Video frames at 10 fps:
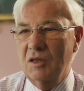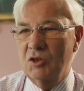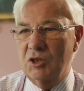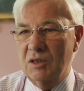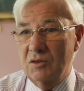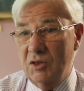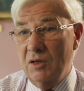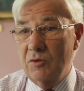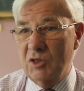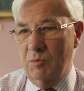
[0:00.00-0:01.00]
she
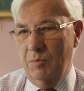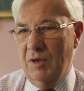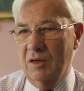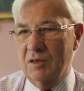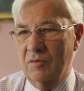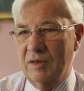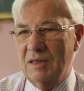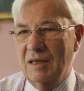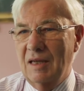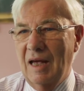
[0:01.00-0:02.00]
continues to be part of it,
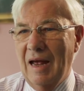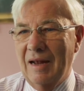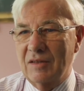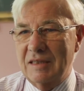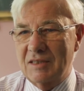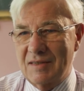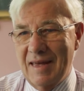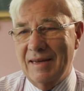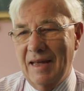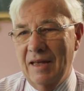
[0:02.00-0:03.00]
and it's
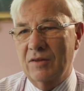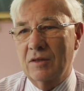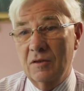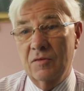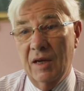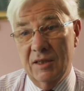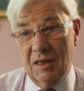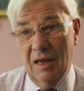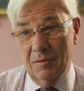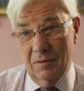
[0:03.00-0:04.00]
that ethical advice,
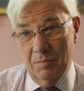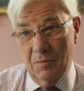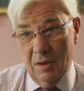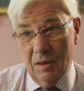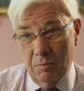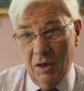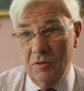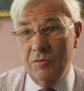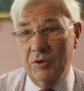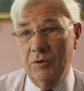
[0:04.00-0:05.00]
in my
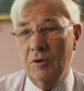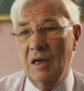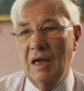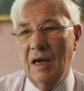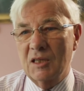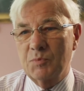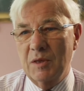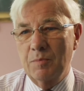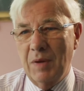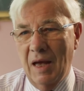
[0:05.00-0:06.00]
own view, has
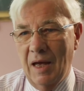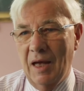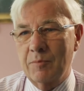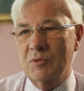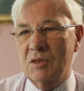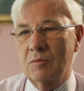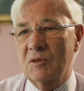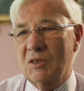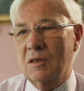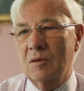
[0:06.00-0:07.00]
been perhaps the
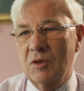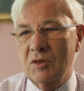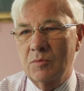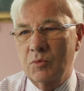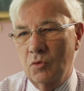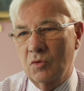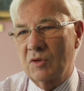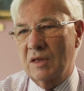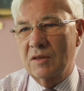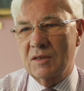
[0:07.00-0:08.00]
single most important
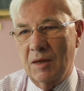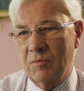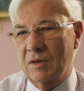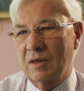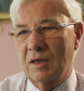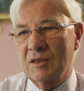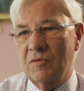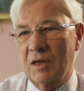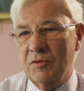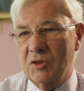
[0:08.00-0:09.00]
thing that's happened in the last
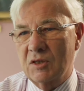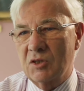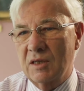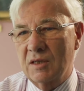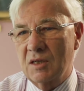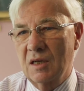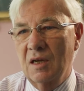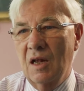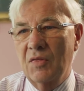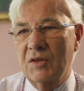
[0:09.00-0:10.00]
5 or 6 years
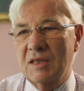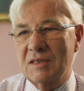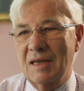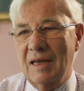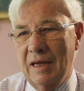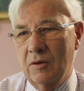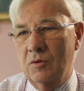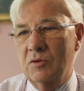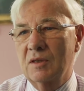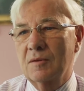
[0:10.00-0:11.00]
that has
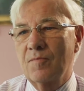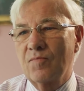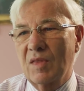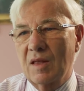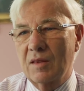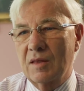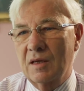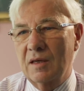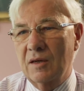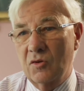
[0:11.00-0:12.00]
allowed
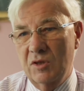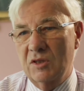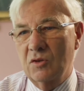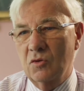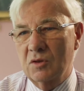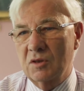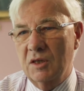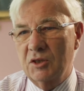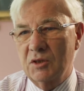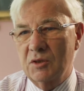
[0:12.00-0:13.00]
the increase in organ donation